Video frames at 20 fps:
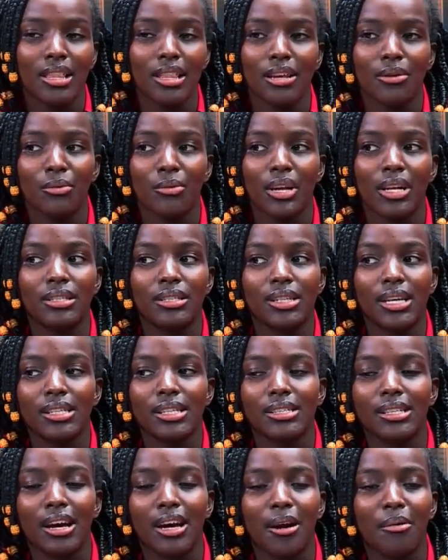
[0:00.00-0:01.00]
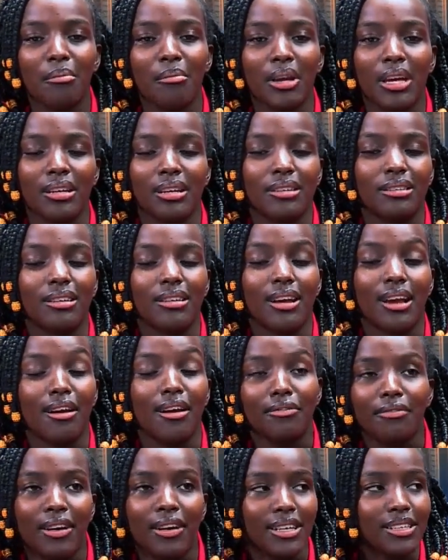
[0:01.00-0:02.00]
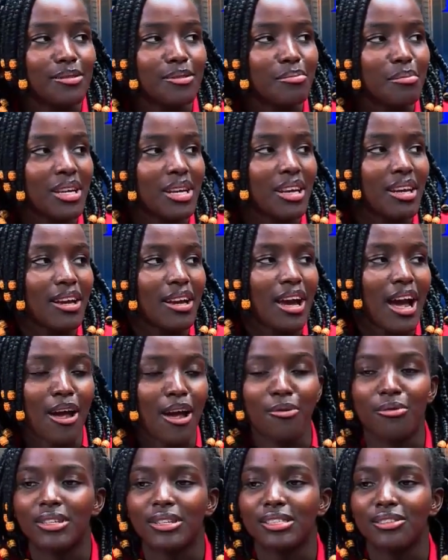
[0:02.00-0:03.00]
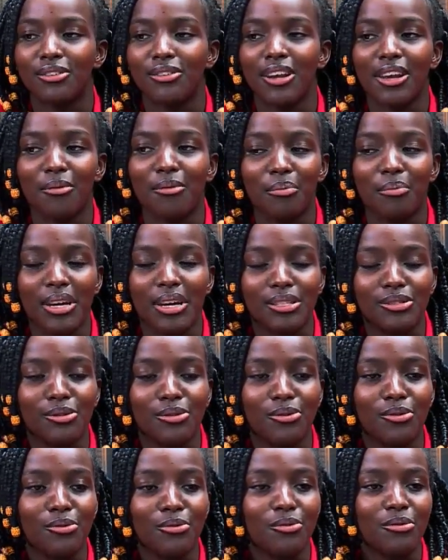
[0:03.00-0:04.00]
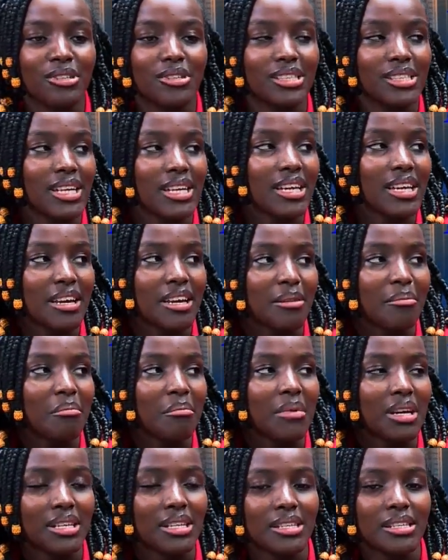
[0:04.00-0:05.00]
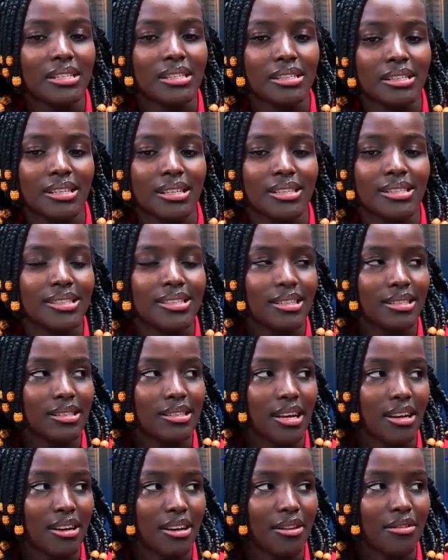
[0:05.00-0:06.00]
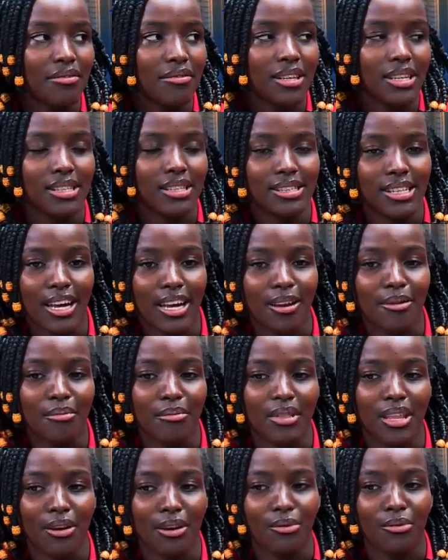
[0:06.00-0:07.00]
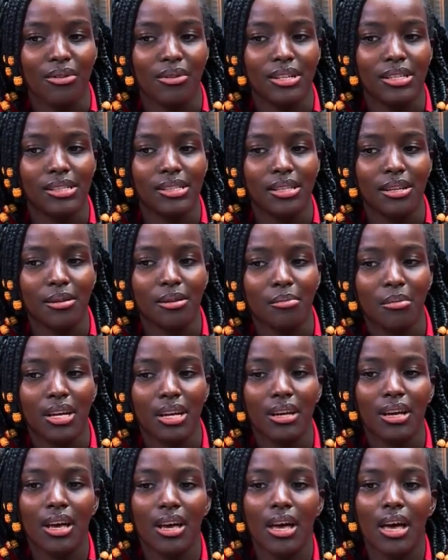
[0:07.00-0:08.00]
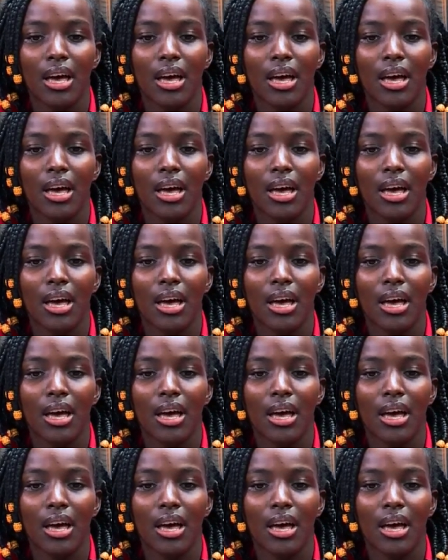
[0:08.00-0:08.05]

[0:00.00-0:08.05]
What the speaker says: They will just come and laugh at me. I was the only person who was taking medicines each and every time they could see me.